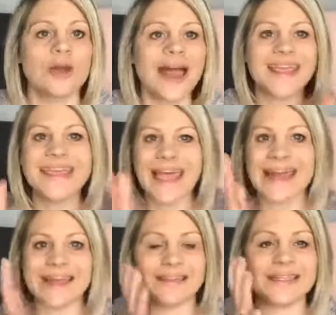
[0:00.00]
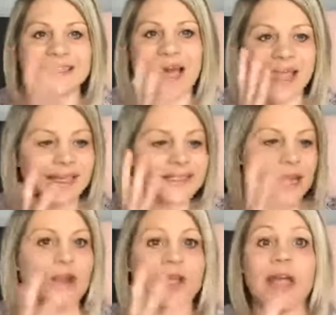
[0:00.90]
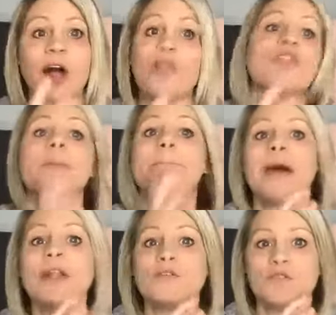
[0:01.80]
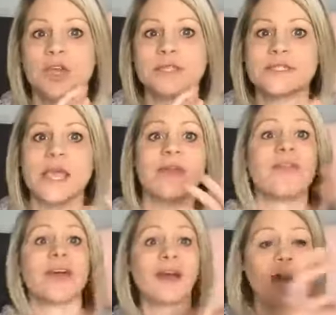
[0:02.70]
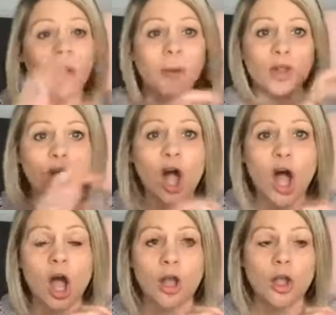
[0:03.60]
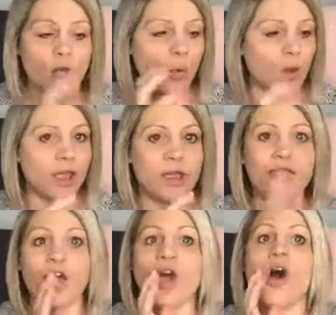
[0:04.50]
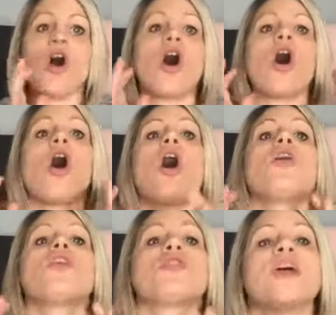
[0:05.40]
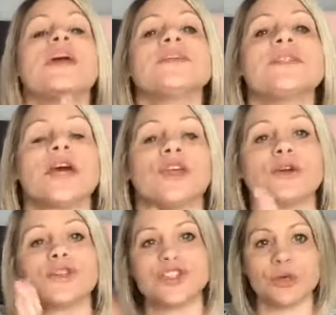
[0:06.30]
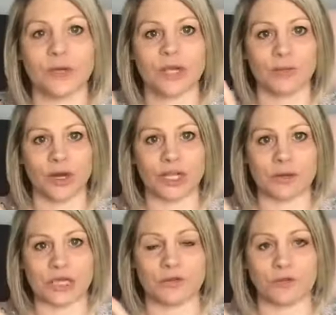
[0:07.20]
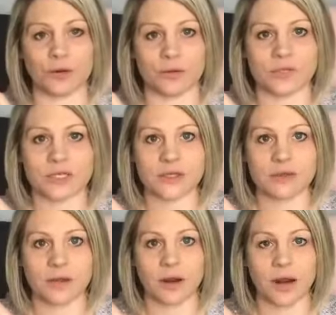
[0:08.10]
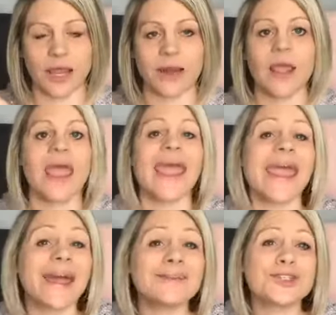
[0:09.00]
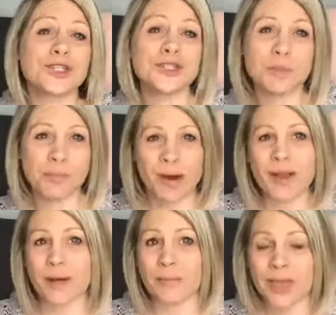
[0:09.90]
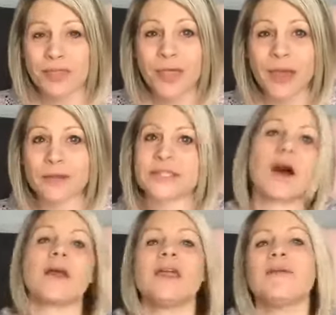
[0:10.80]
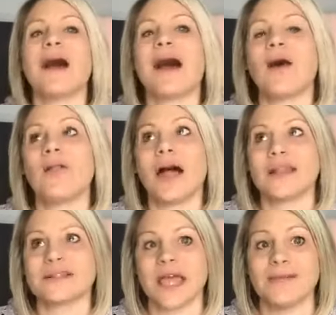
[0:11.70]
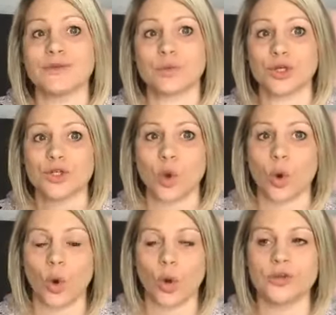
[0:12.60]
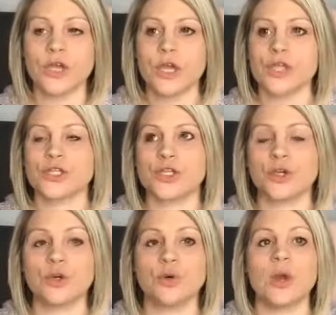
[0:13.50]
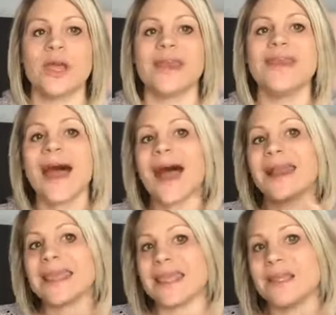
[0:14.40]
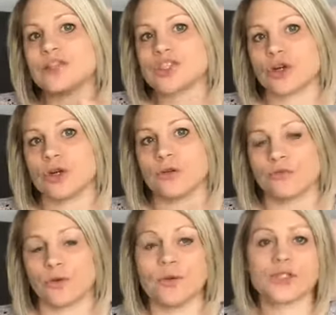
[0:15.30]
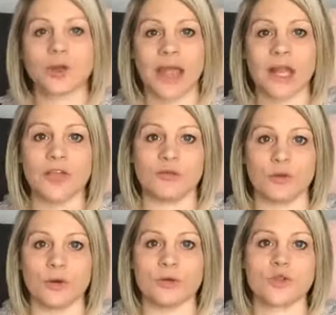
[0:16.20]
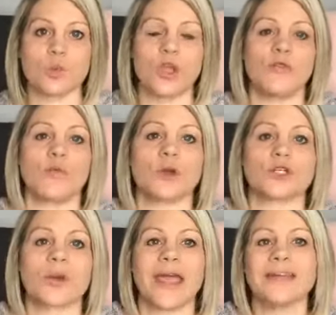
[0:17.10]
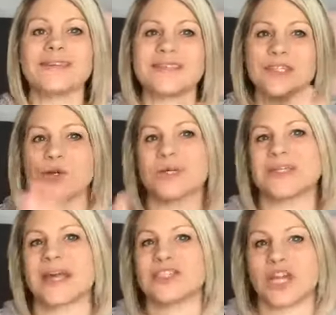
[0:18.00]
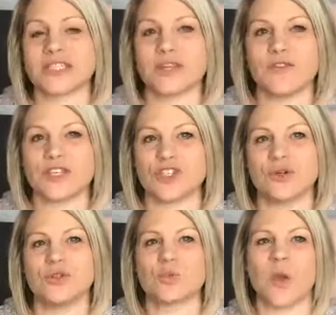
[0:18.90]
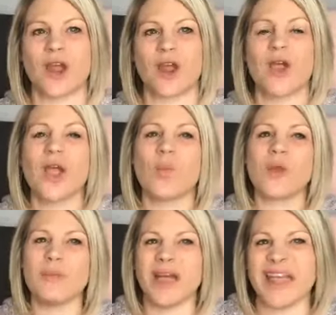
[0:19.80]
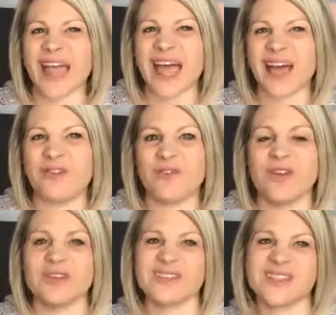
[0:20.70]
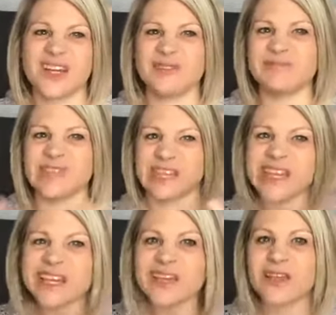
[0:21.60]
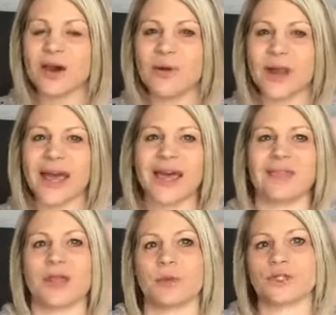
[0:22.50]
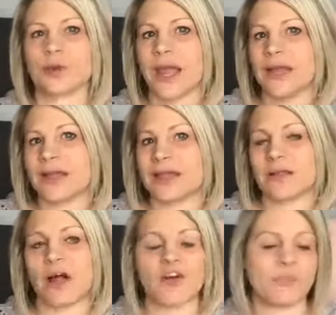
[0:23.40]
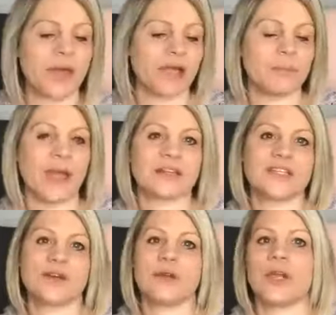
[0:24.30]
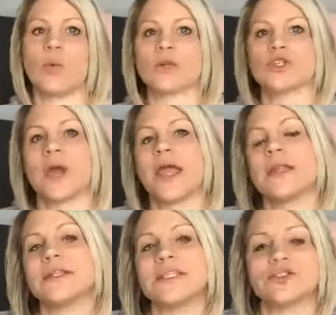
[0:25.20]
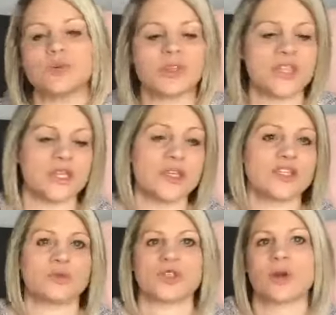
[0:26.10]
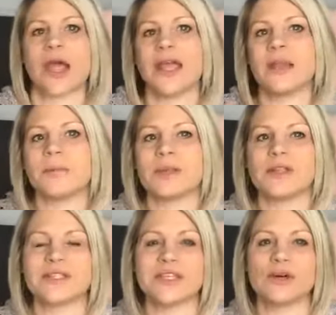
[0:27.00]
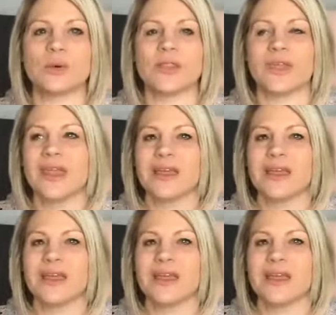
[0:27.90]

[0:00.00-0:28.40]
You're not getting the dietary healthy benefits that come along with all the things that you're doing when you eat fruit. All right. And to debunk a myth, I was talking about how a lot of times we're told to not eat certain fruits or any fruits if we're trying to deal with digestive issues where we might have some ick going on, like we're trying to kill off bad bacteria, we're trying to deal with yeast, we're trying to deal with